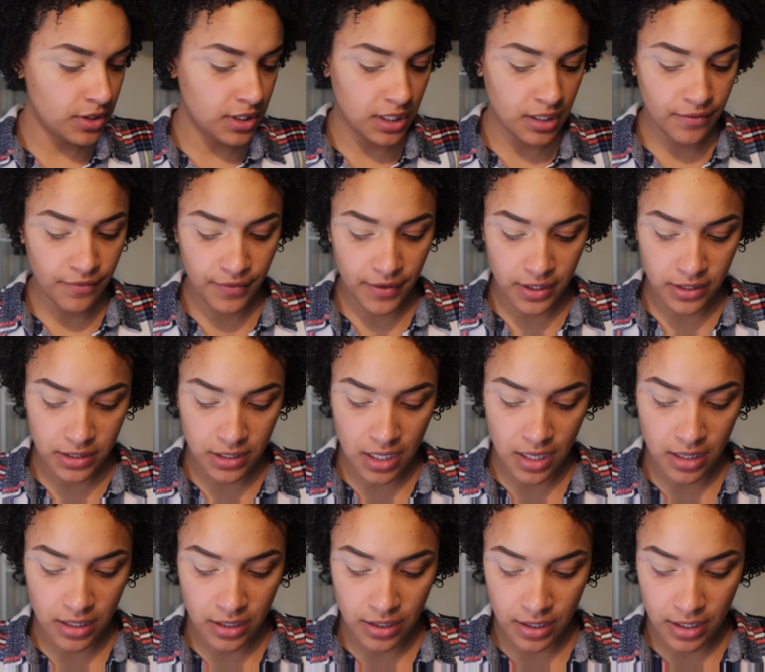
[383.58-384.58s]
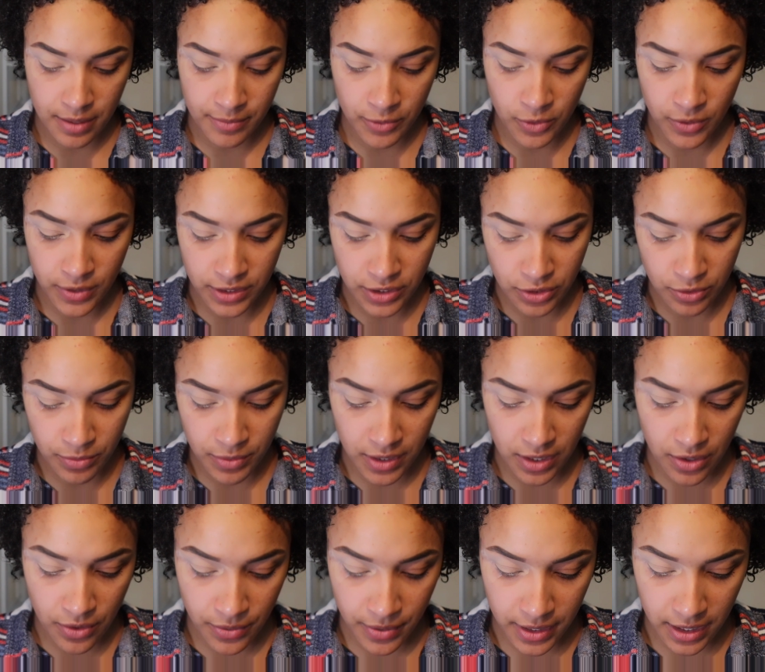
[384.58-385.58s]
the first color I'm going to be
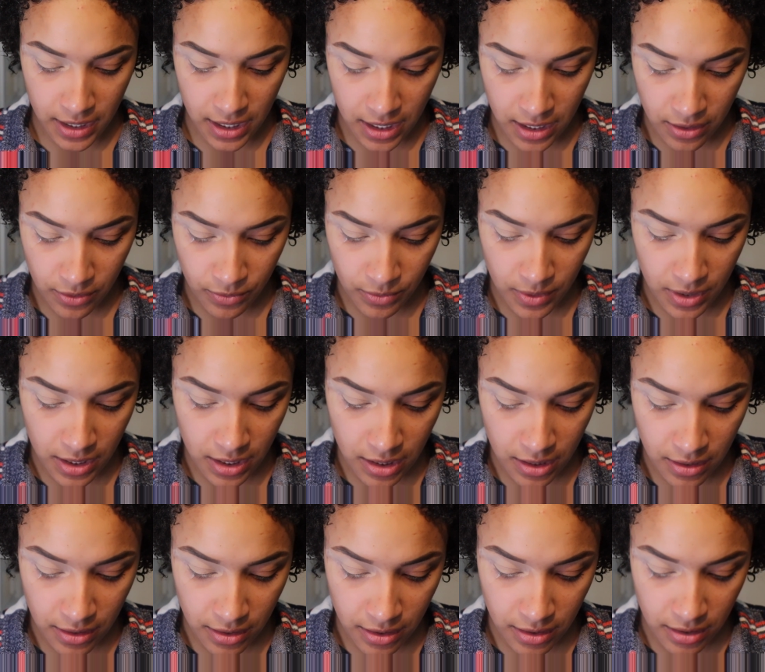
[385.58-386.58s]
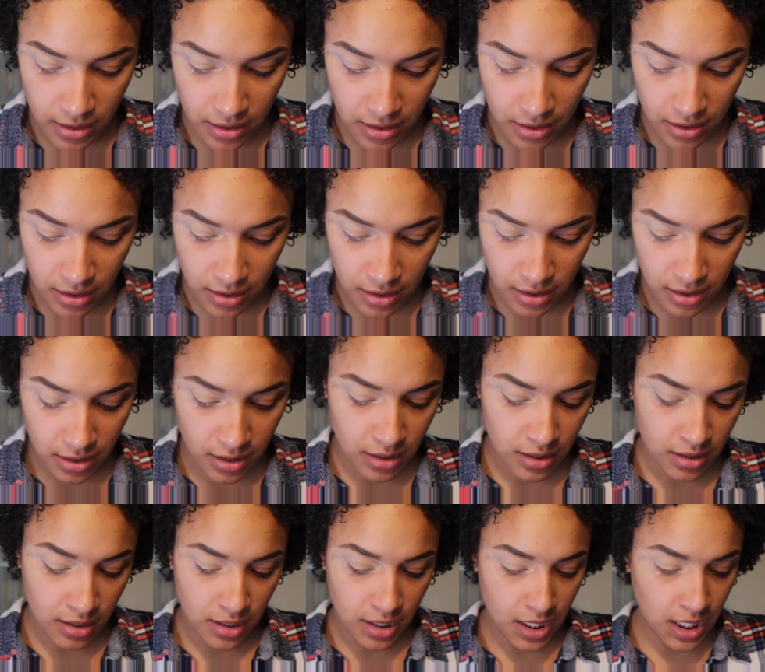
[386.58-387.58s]
going in with
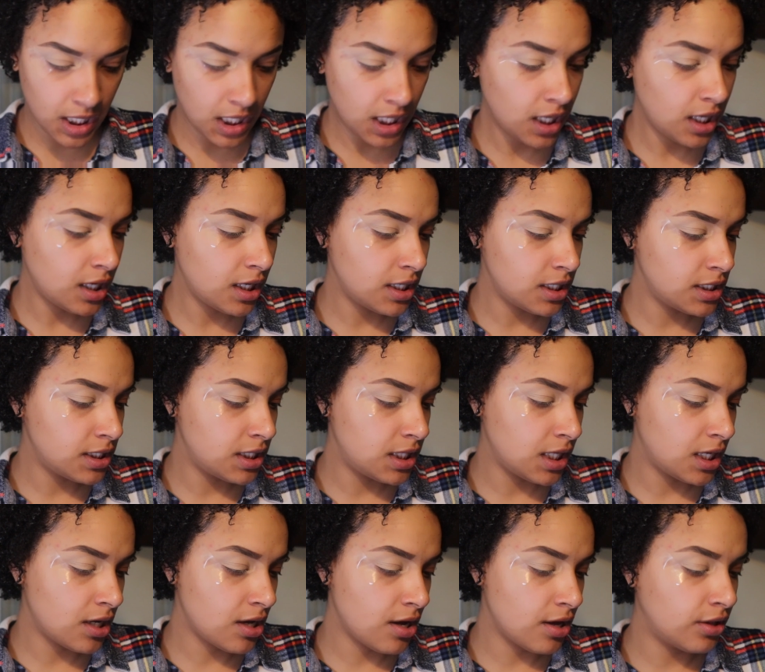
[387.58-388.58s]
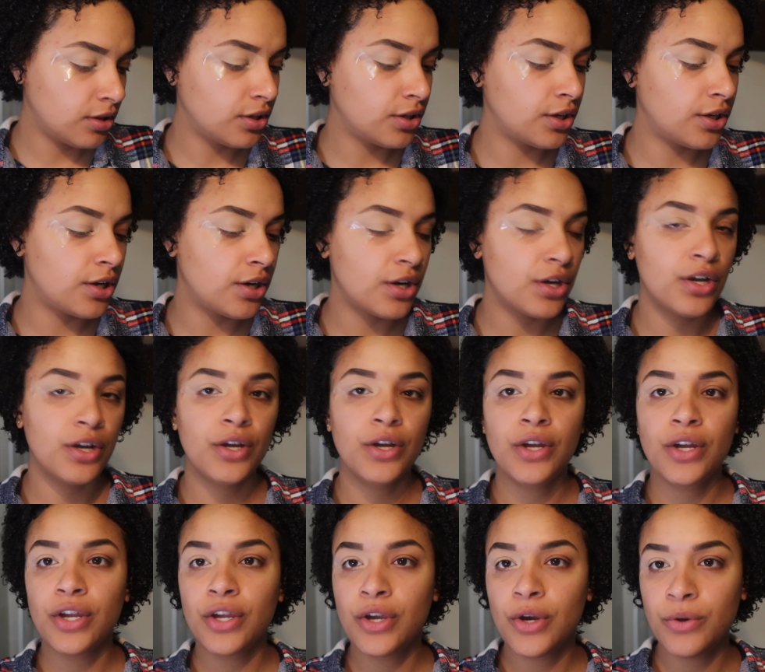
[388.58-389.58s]
is the color
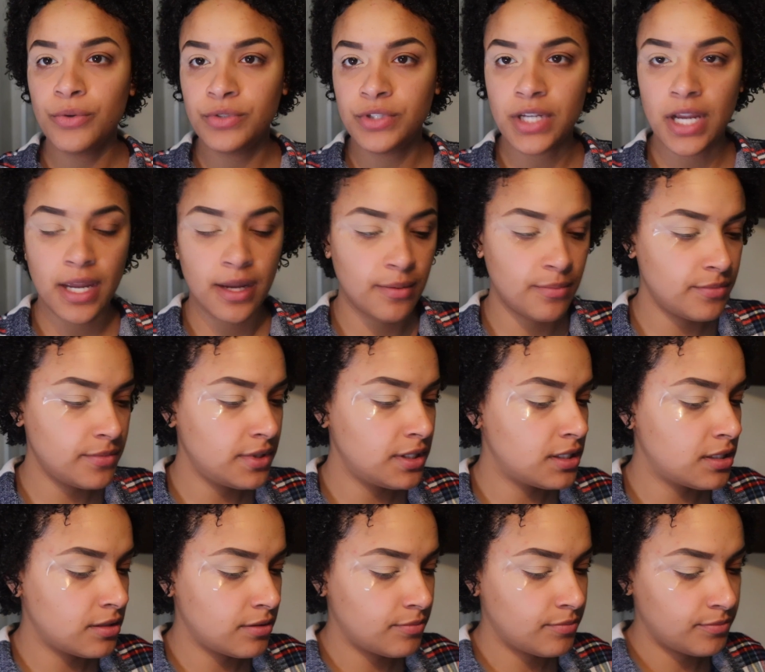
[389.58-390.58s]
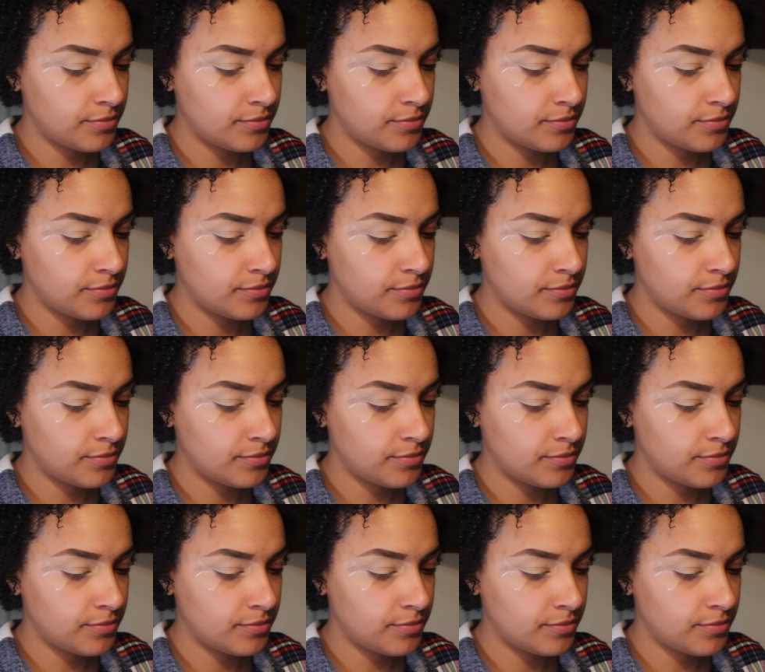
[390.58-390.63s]
Code James.